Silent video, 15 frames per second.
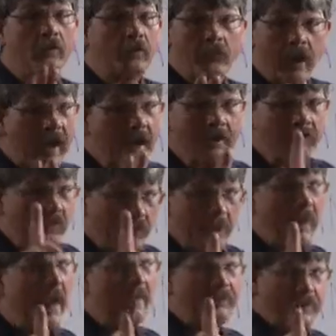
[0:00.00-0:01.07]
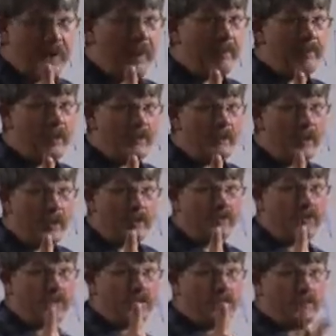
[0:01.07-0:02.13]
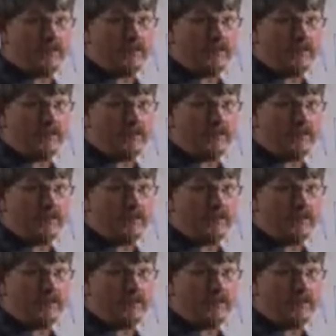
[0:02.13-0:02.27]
Science is not the enemy of religion.